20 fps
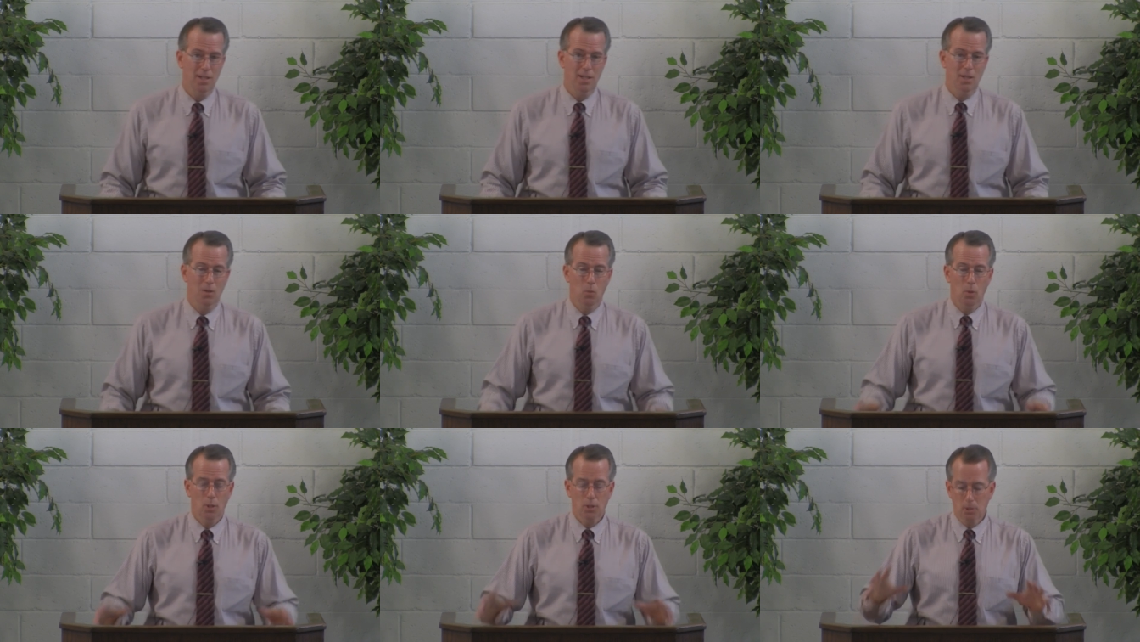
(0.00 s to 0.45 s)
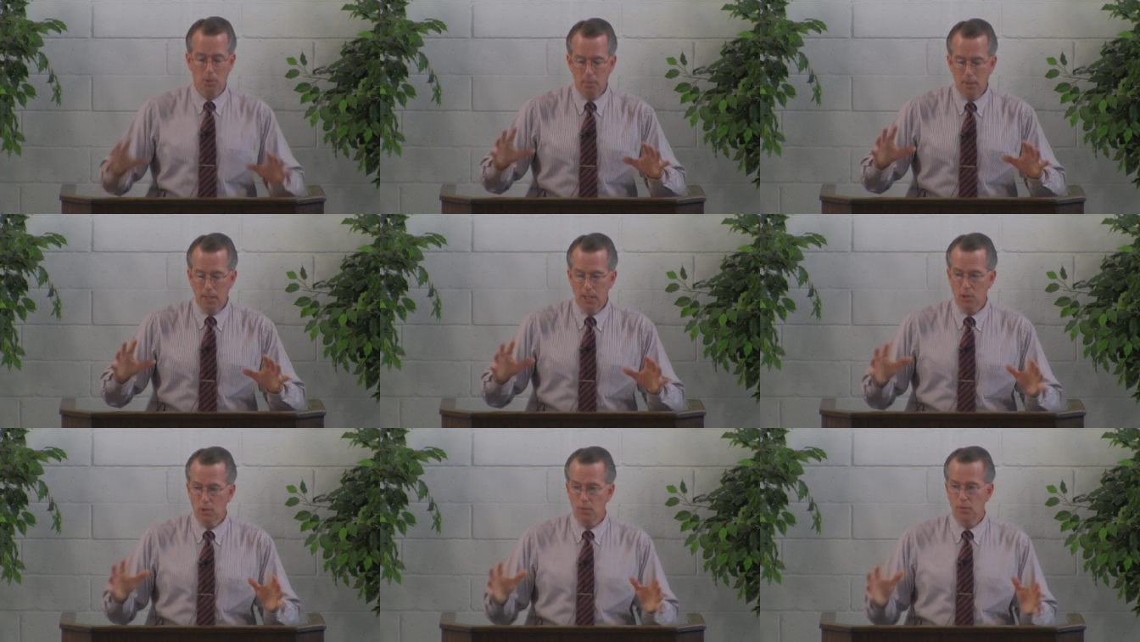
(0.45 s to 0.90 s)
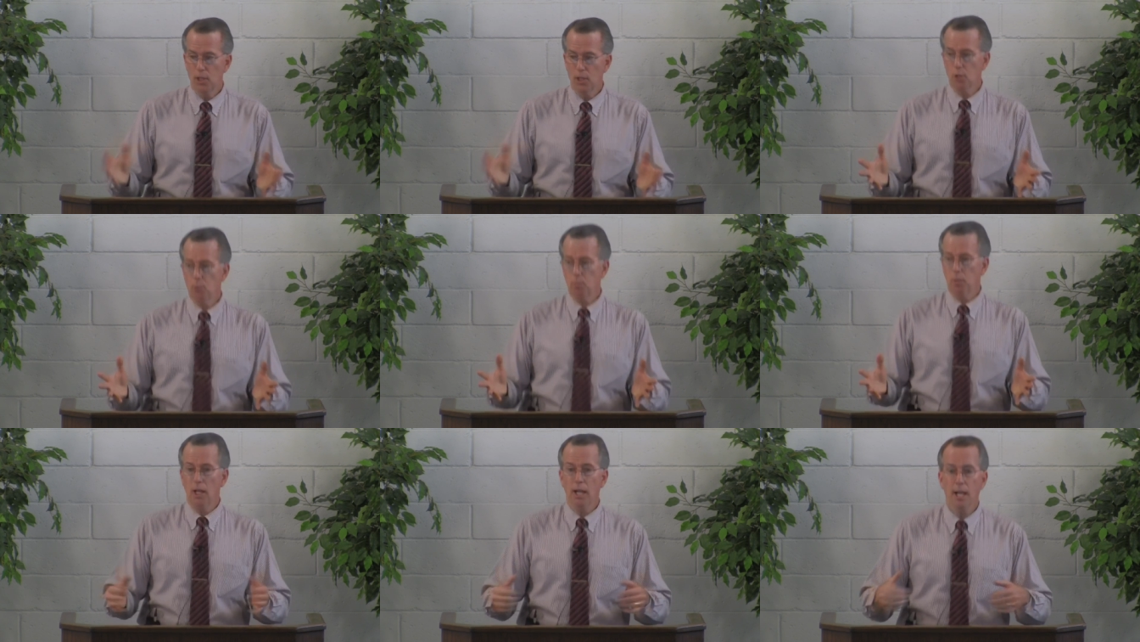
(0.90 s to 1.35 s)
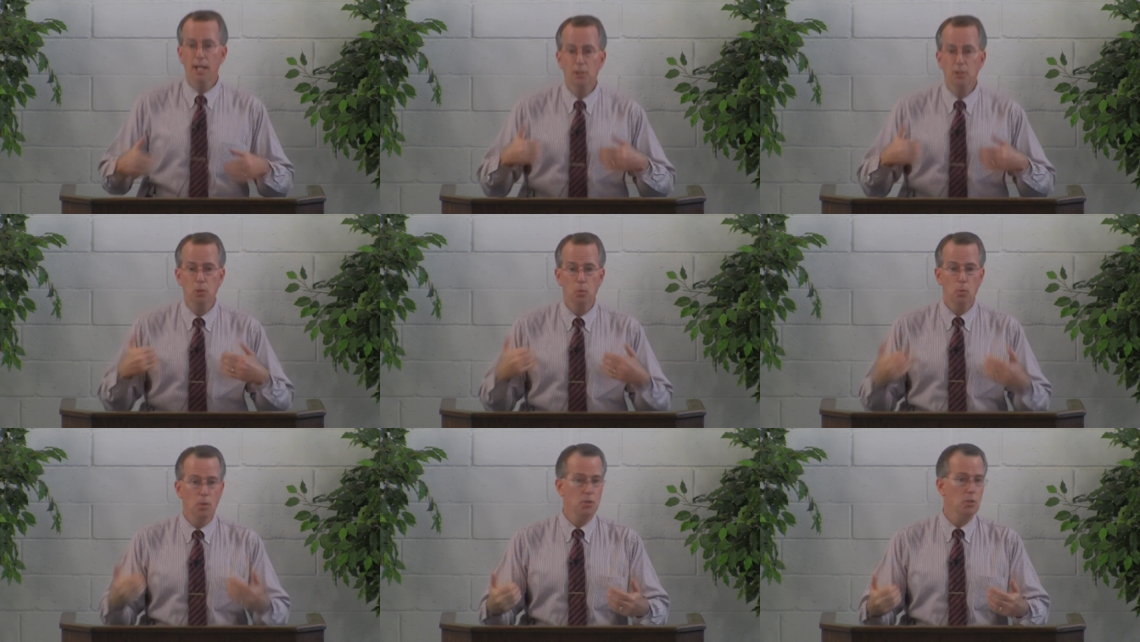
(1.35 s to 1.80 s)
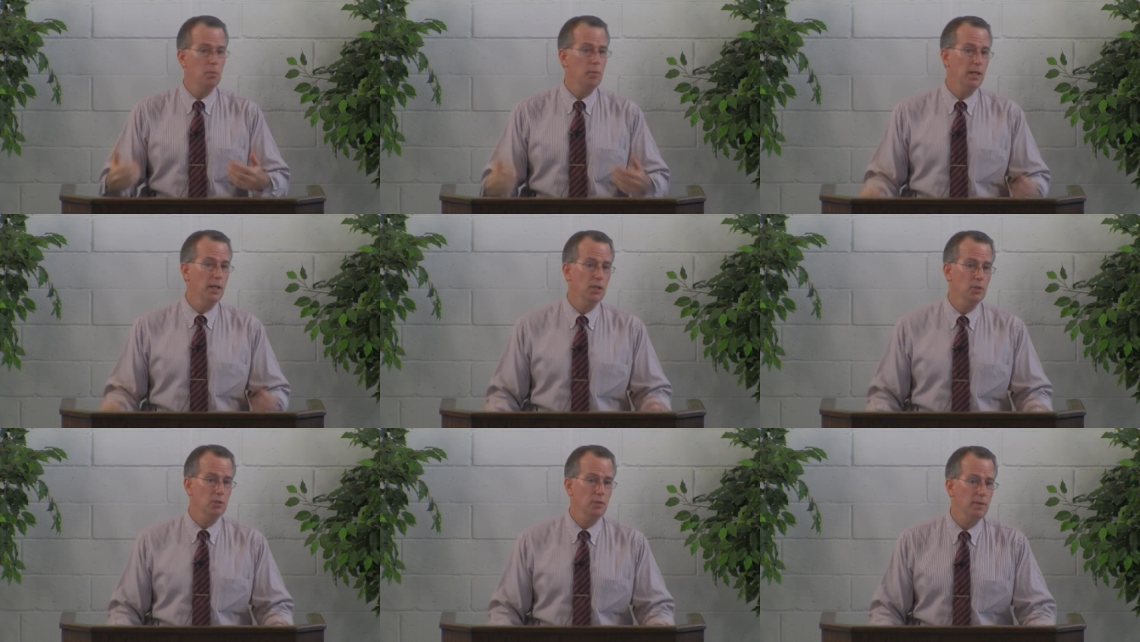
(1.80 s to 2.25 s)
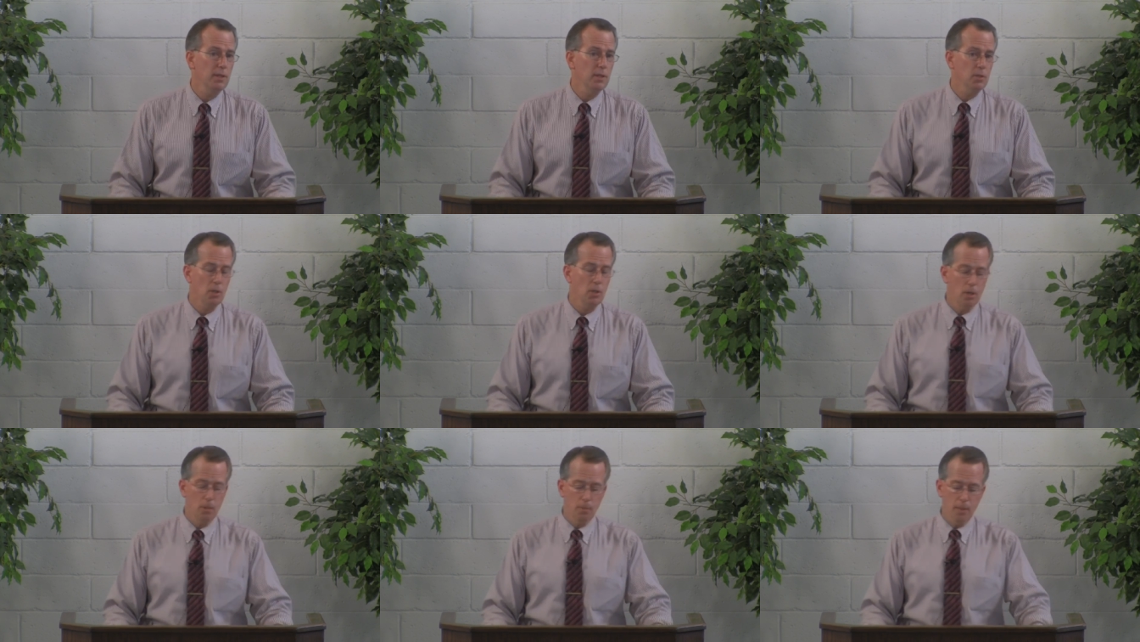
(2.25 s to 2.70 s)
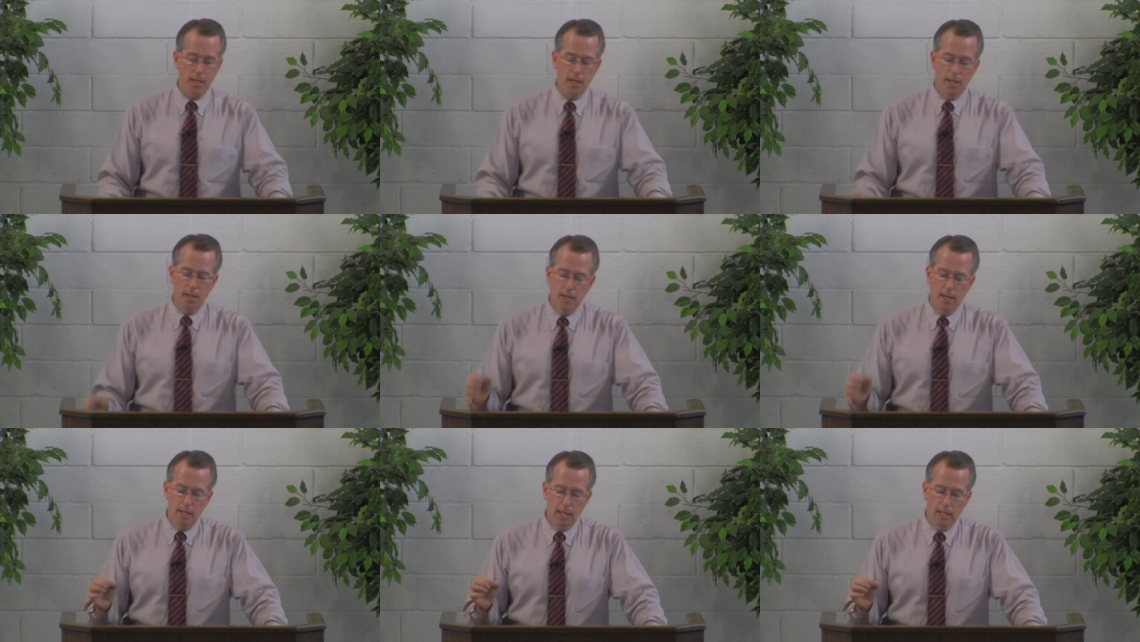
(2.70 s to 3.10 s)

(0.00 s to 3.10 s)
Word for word: It wasn't because of his plans. It wasn't because of his army.